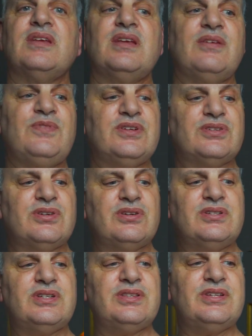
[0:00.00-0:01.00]
If you
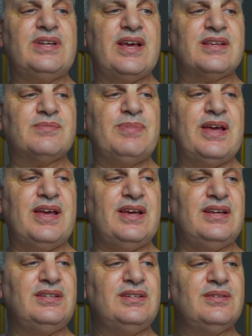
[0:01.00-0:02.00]
turn to the next
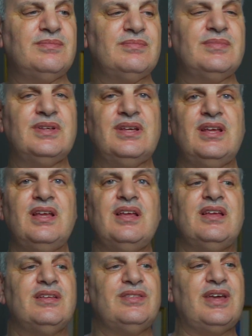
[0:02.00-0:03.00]
page,
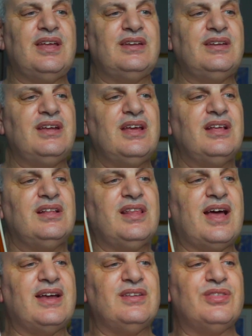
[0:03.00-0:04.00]
then line